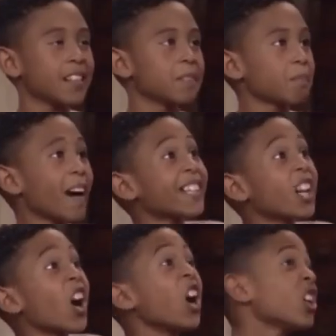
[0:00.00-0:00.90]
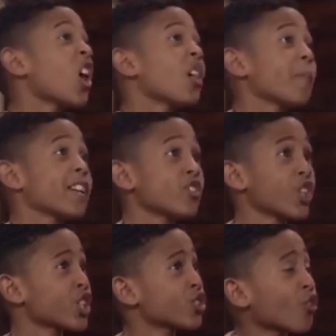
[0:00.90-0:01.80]
con all my stress
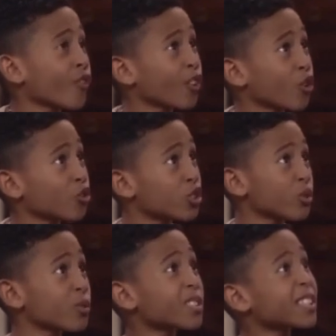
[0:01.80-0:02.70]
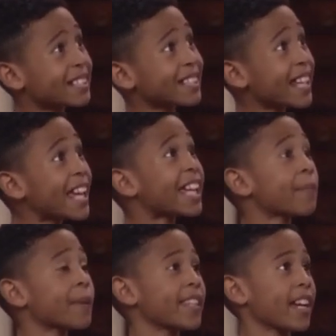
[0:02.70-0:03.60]
overload students into taking me there.
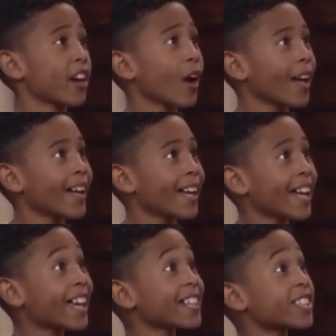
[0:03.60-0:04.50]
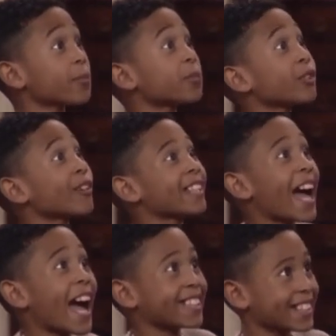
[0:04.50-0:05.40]
It gets them to relax and
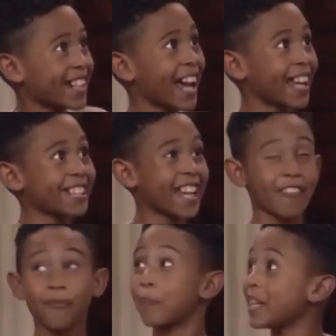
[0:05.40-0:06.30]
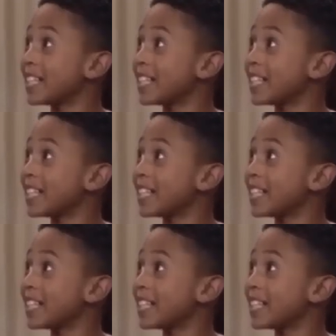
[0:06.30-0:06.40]
I get to have pizza.